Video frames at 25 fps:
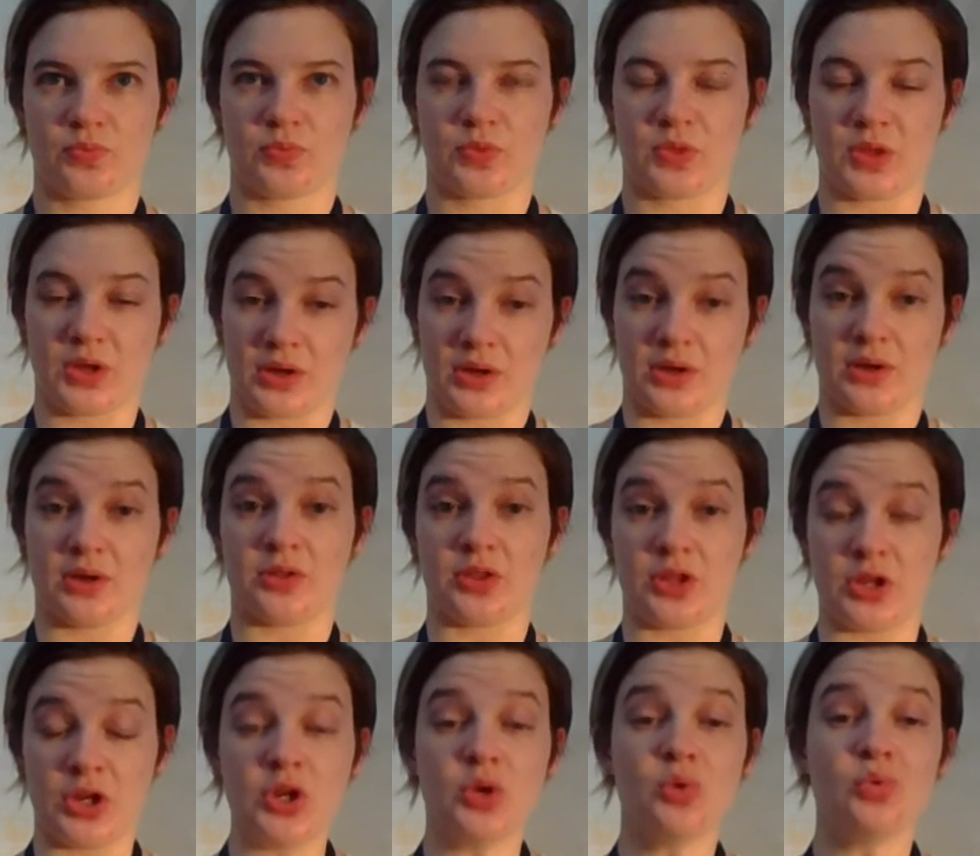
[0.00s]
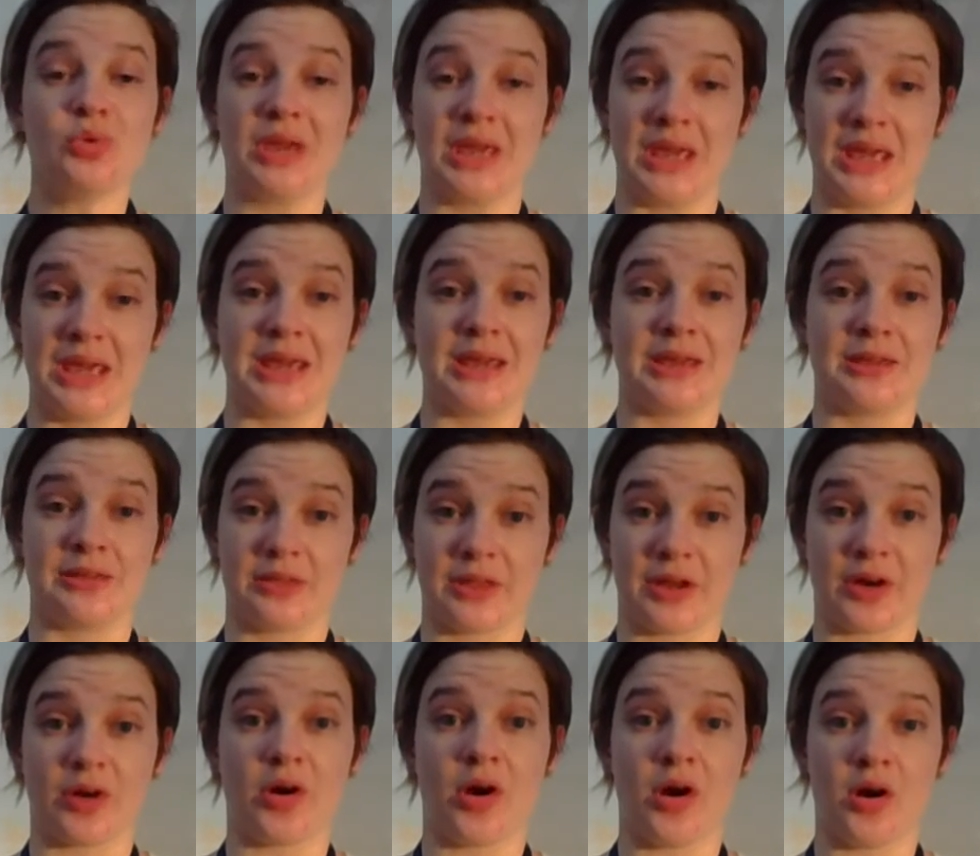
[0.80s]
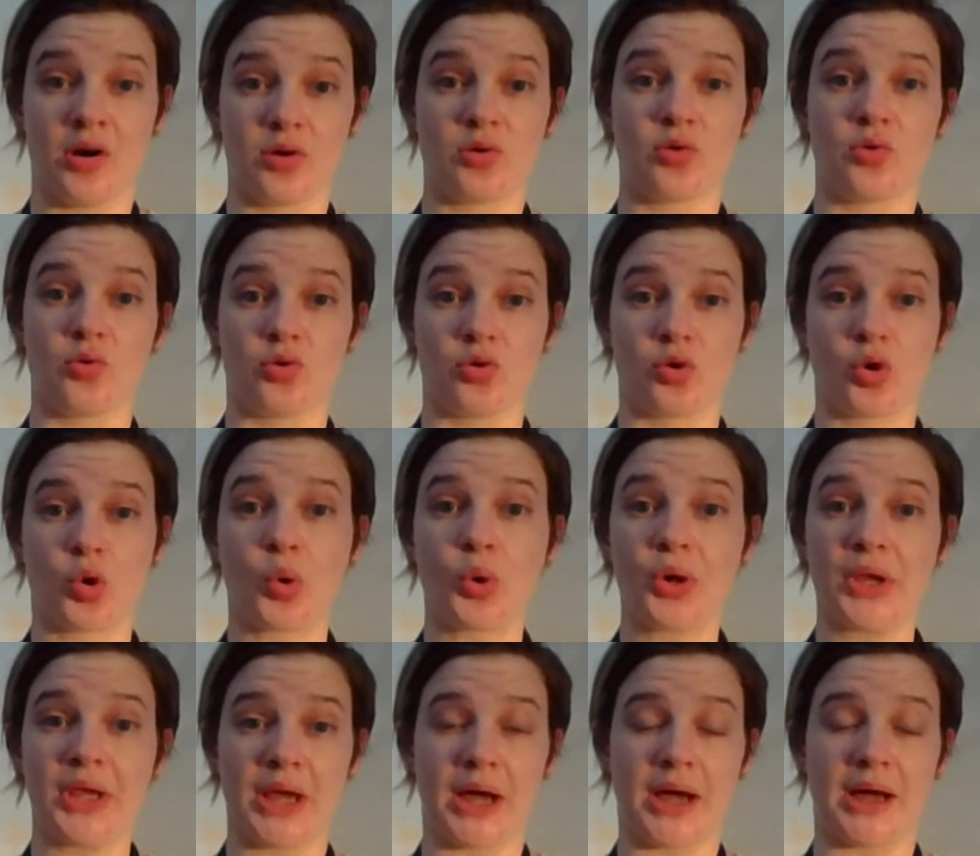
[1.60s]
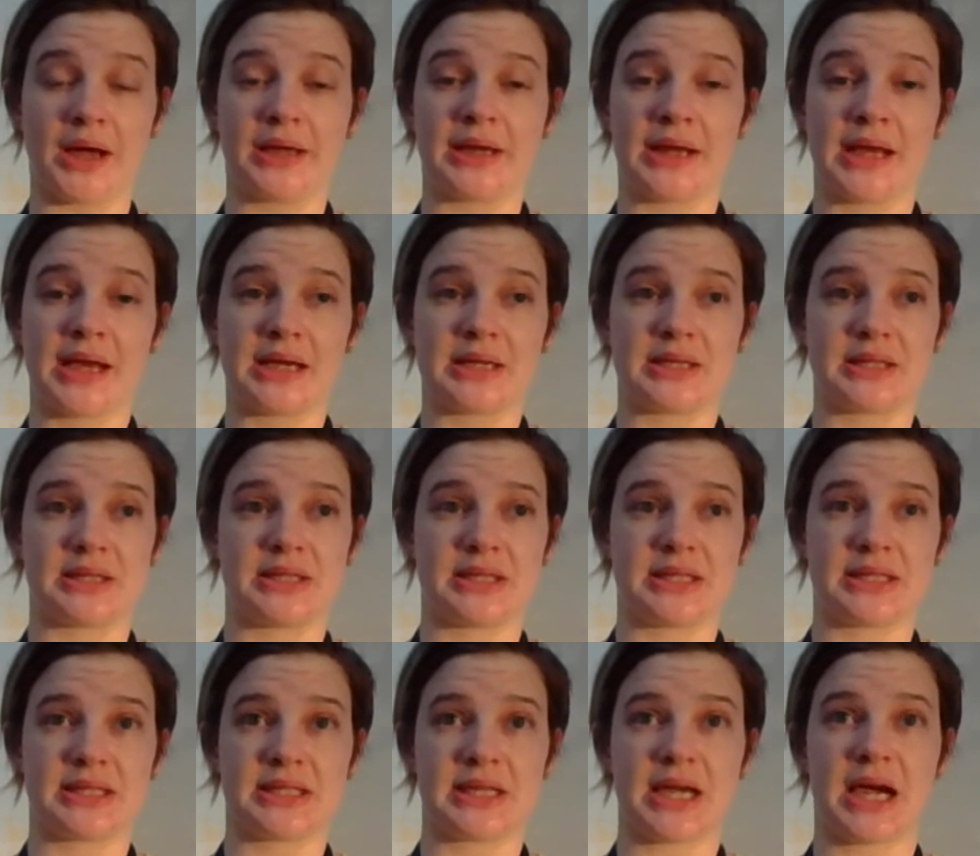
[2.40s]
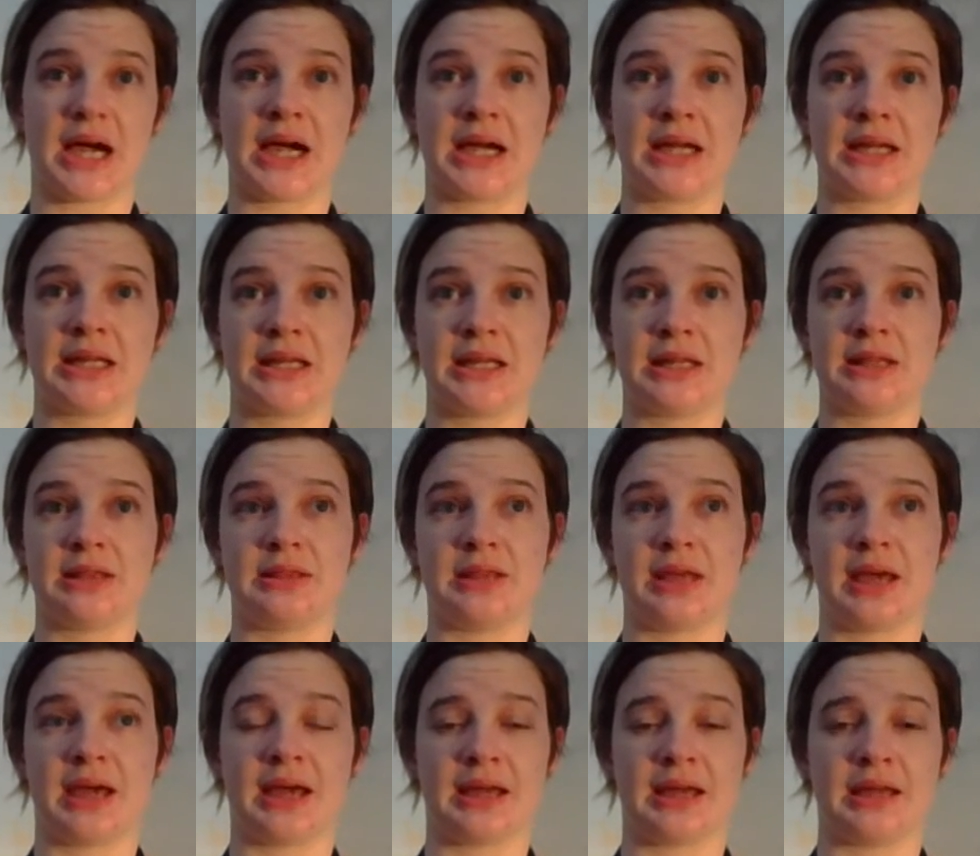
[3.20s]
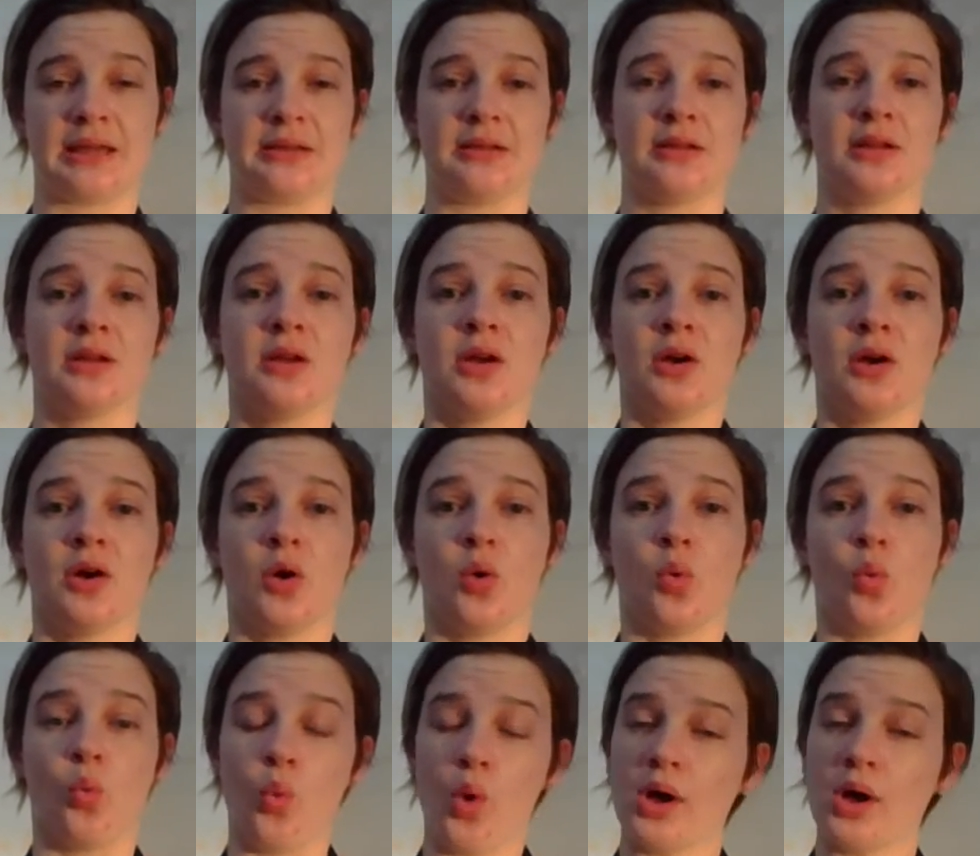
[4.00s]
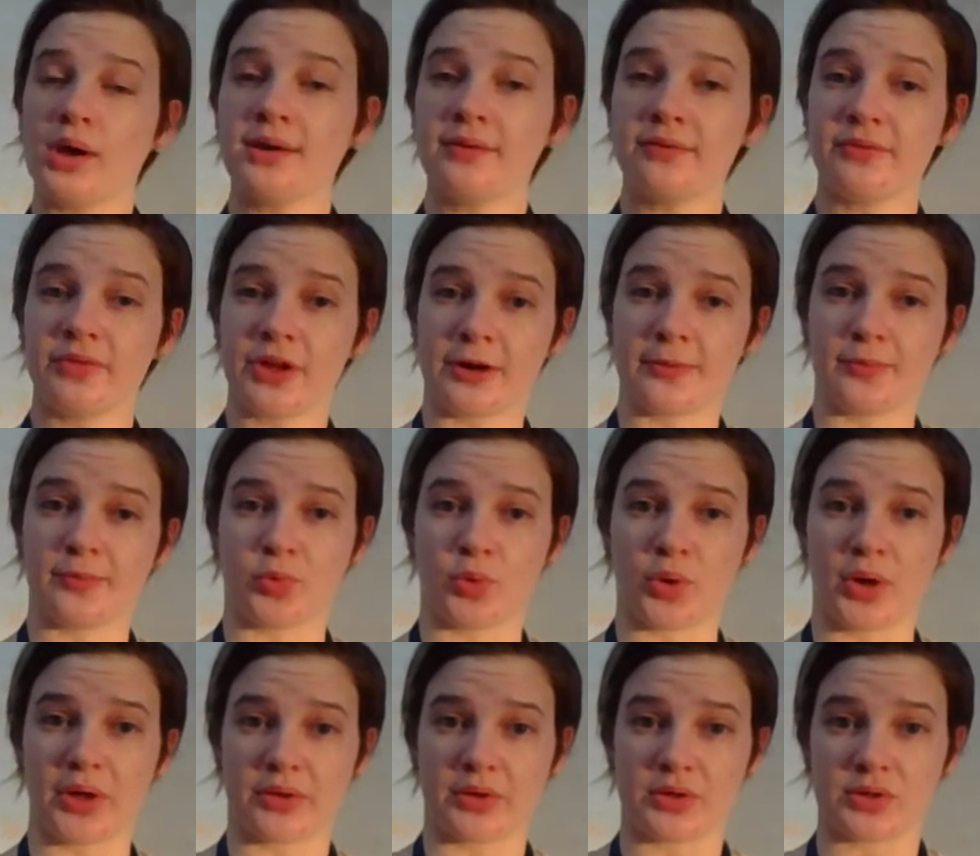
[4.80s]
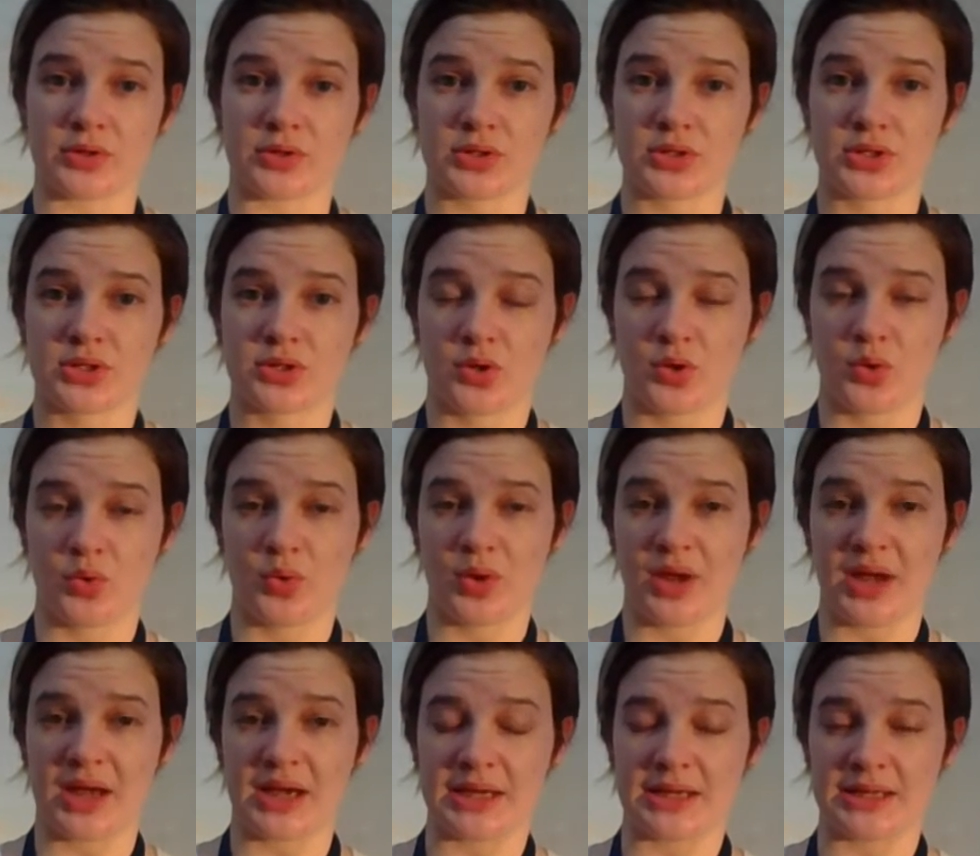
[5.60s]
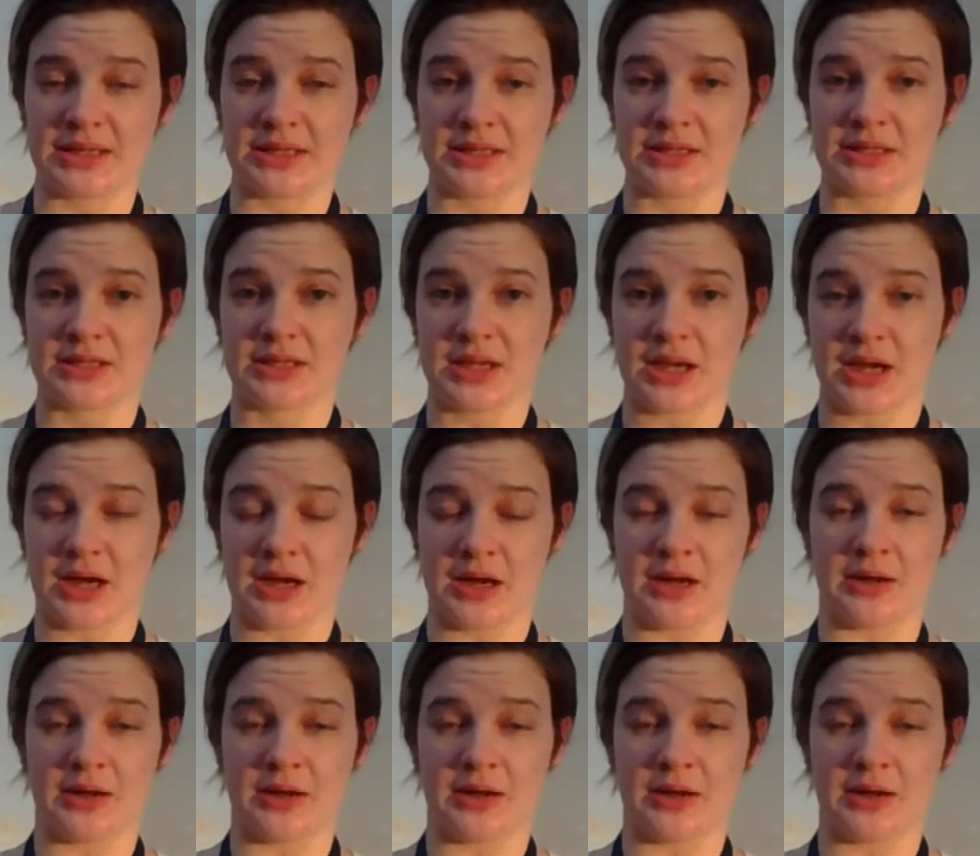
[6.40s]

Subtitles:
the new king, their uncle Creon, has decided that one of their brothers who has